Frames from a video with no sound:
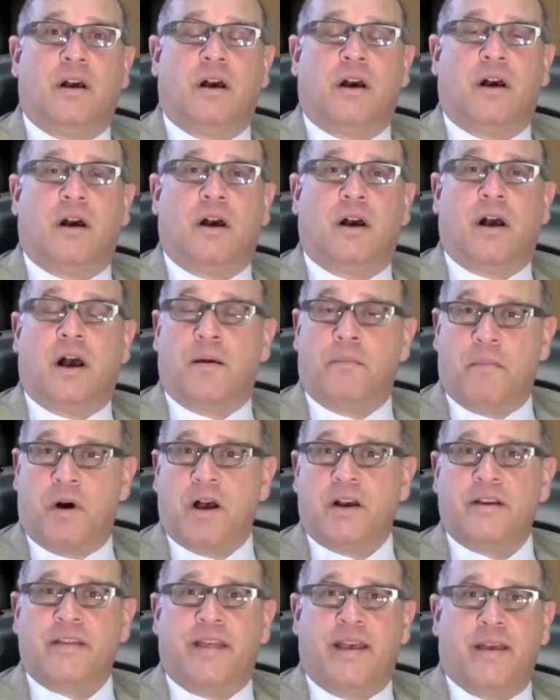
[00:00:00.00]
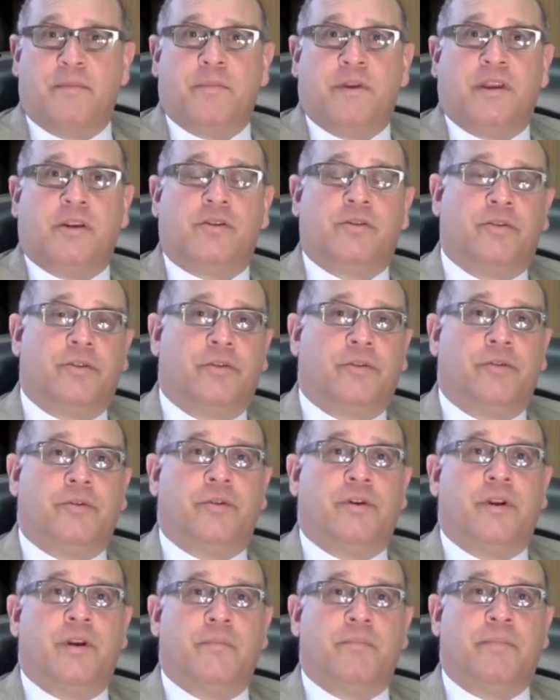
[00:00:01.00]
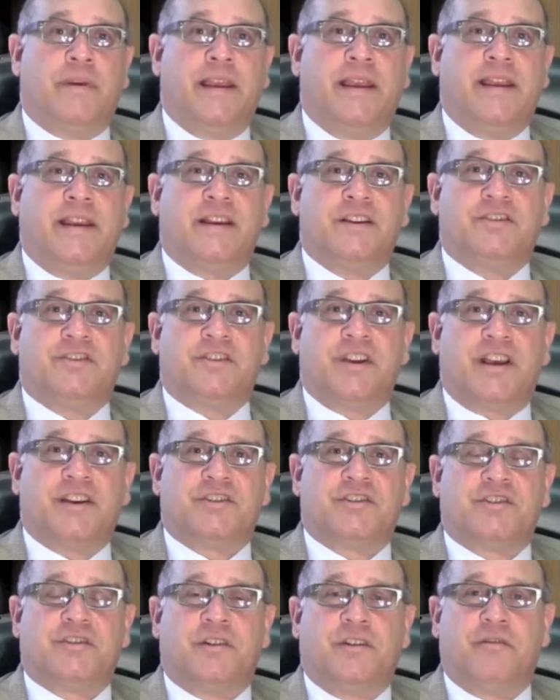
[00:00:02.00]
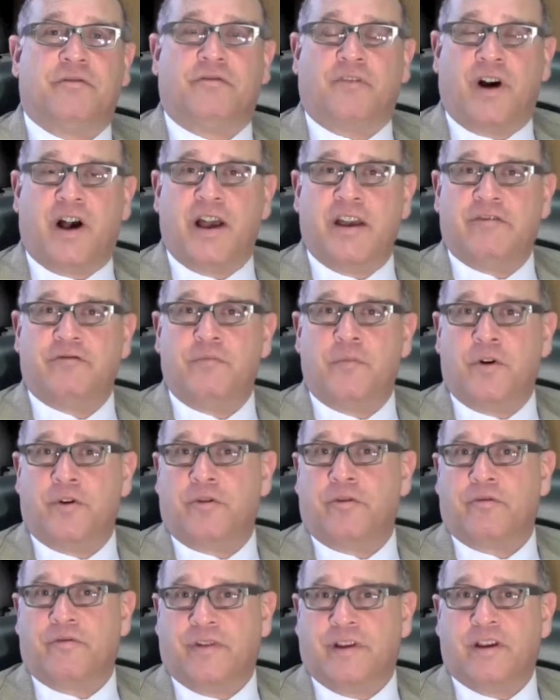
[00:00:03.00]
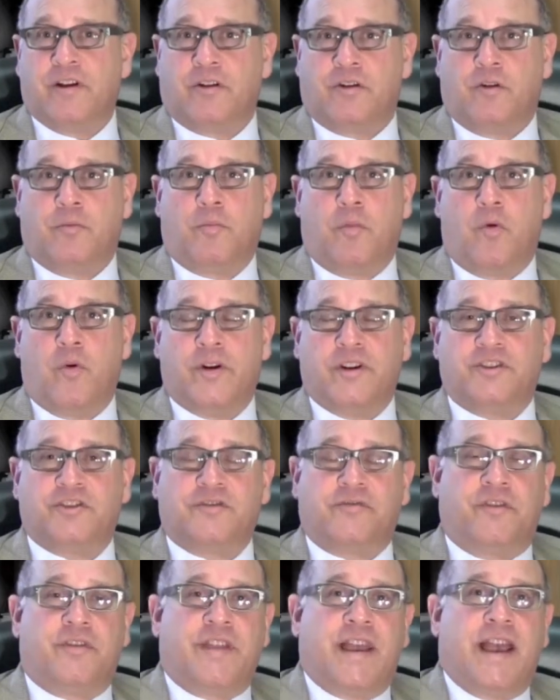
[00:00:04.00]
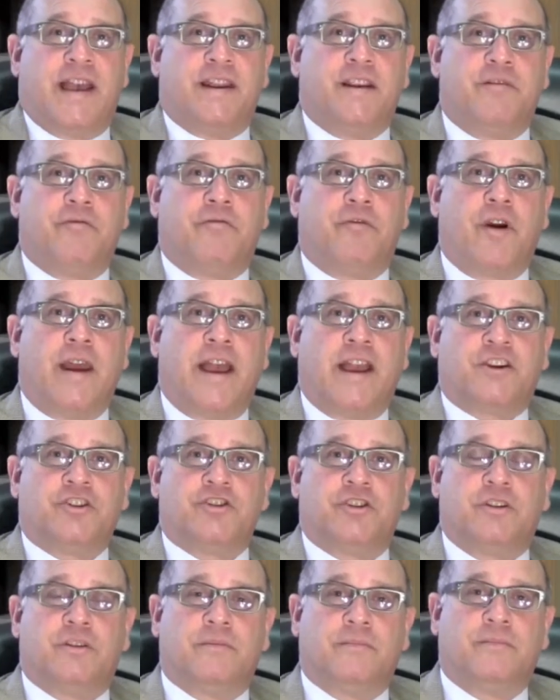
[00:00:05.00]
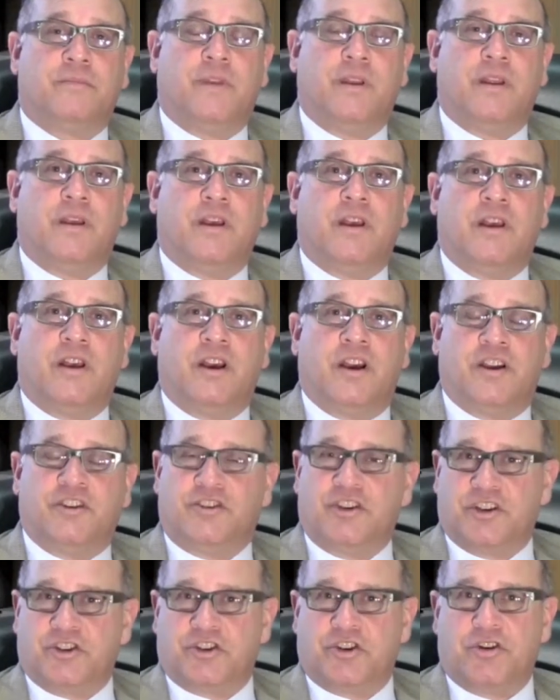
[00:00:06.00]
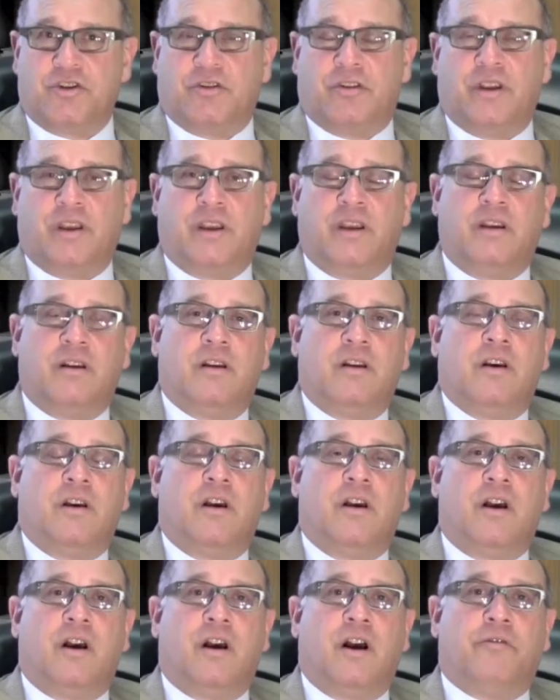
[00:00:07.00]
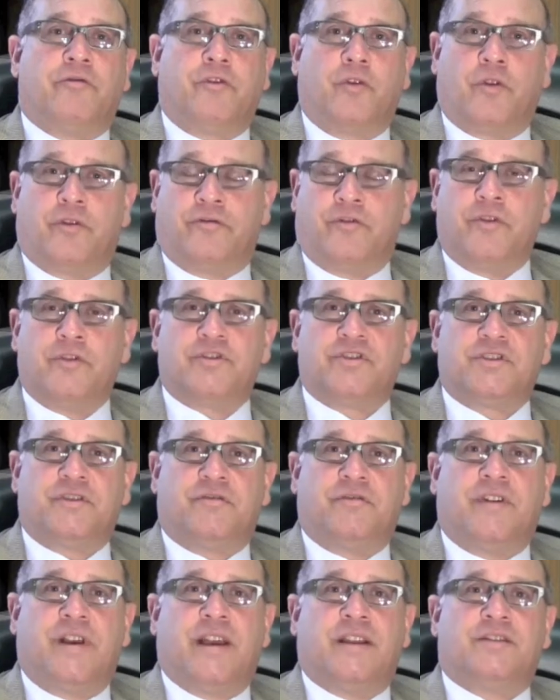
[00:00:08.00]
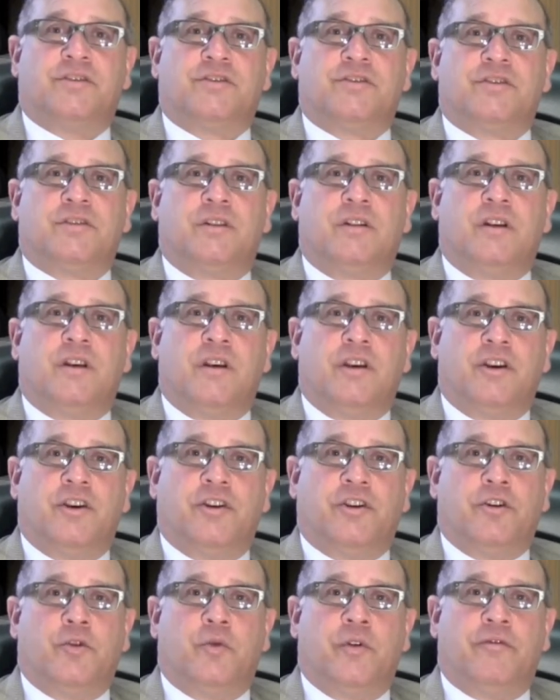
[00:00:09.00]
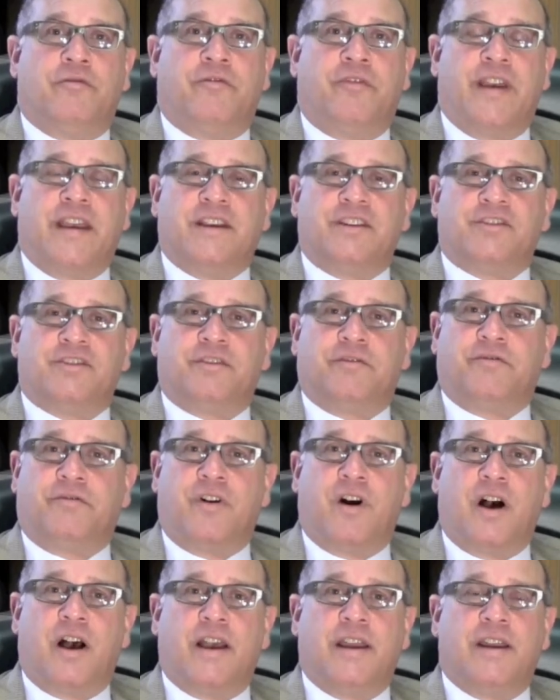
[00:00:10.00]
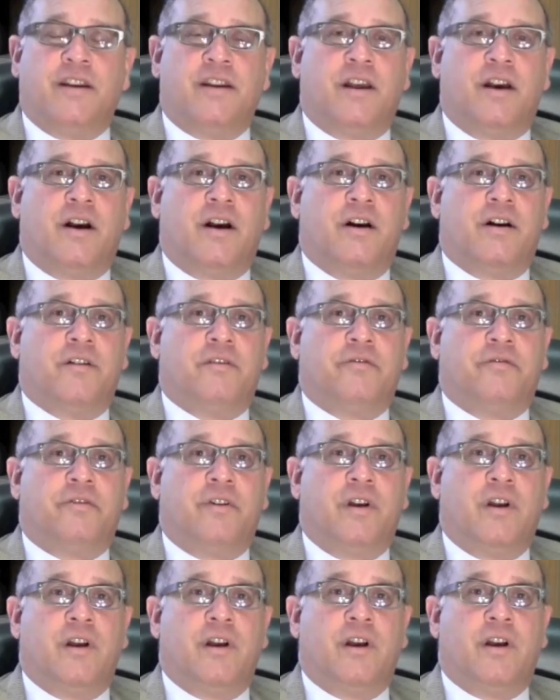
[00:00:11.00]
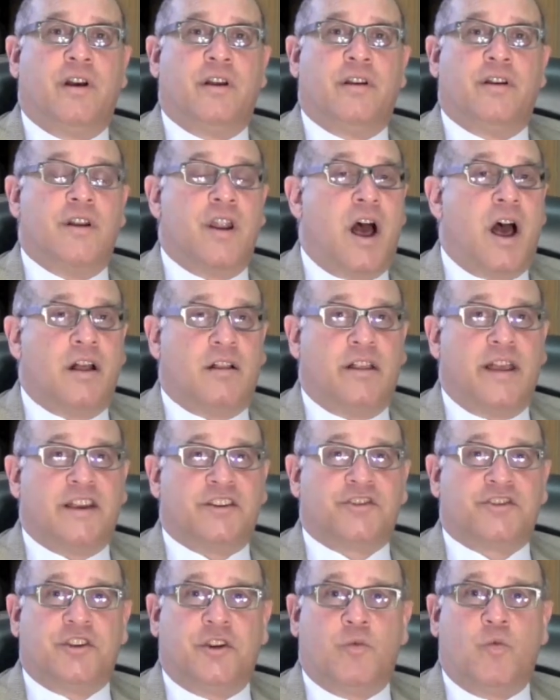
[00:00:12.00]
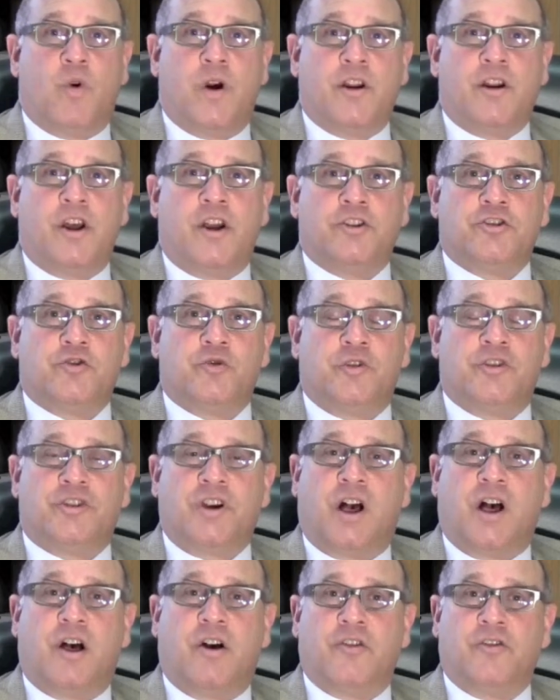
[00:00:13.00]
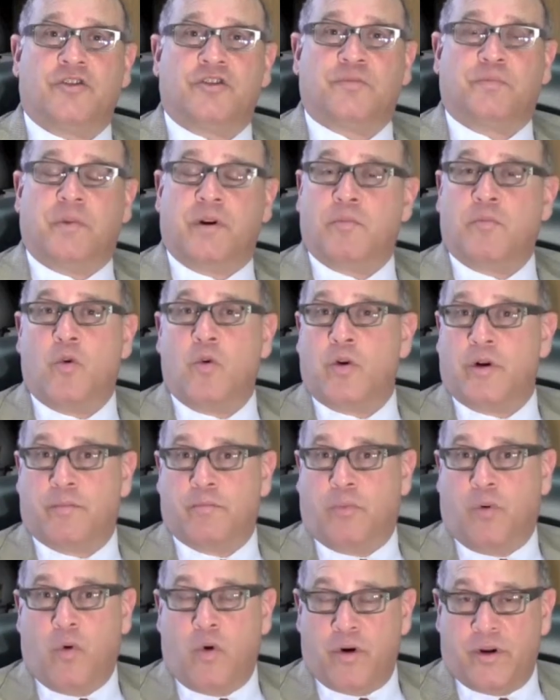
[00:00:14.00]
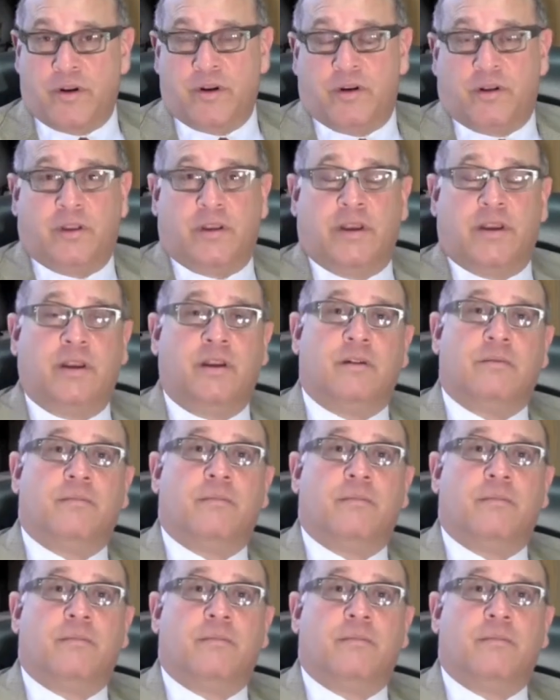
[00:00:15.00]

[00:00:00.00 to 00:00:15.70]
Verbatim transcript: Among them include being assessed 5 motor vehicle points for that infraction. Additionally, for a first offense, you would face a fine of not less than $100, but more importantly,